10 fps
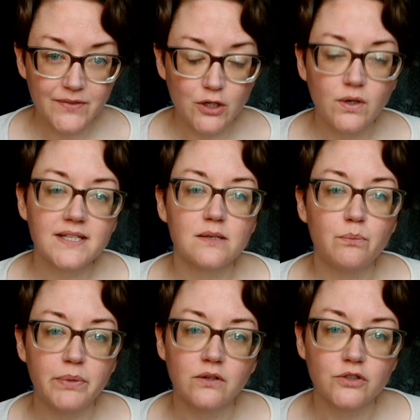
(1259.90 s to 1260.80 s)
You get to
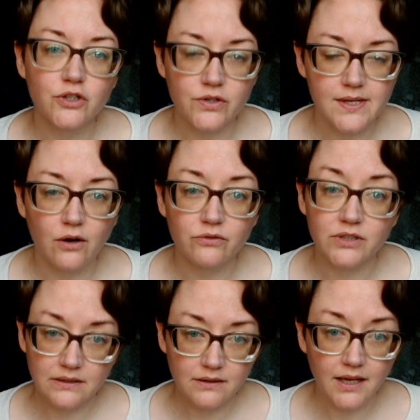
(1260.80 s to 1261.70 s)
build yourself
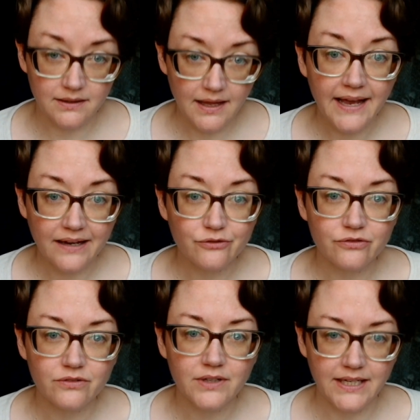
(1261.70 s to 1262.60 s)
a, a life
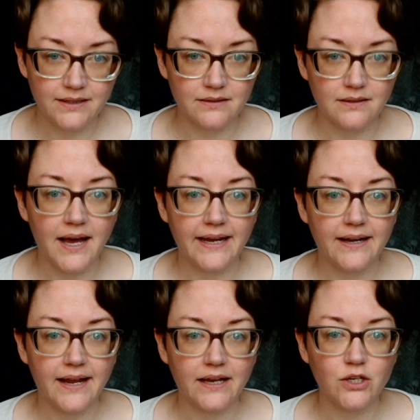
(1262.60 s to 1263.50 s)
in the light,
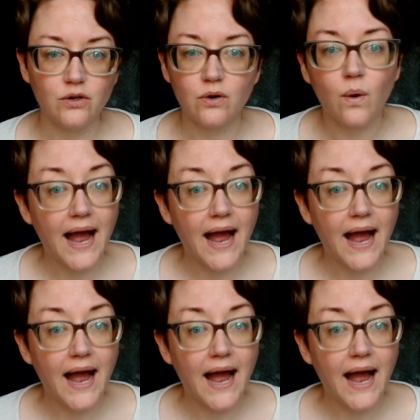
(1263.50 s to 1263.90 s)
and you don't